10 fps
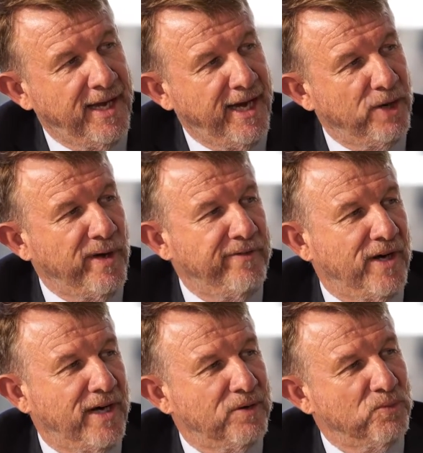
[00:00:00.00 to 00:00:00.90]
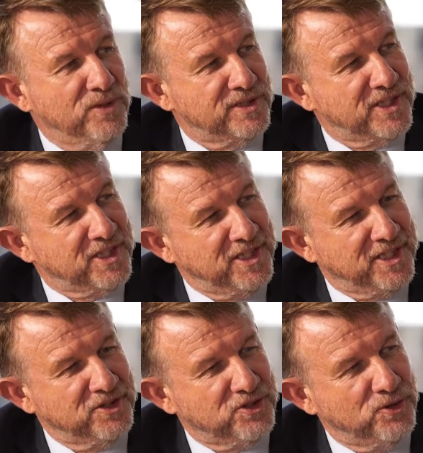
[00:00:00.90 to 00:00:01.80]
However, what's a key
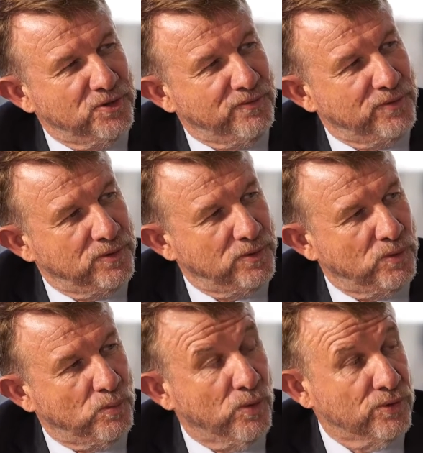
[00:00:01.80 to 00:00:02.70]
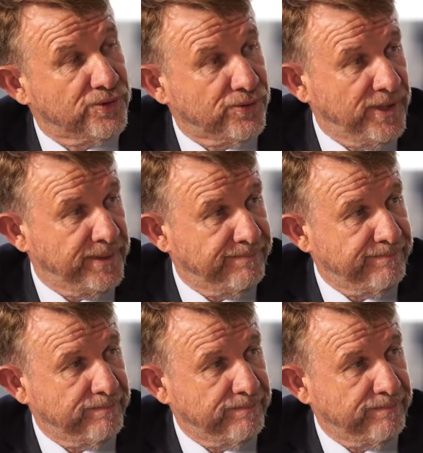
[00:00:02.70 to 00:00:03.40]
concern for Wall Street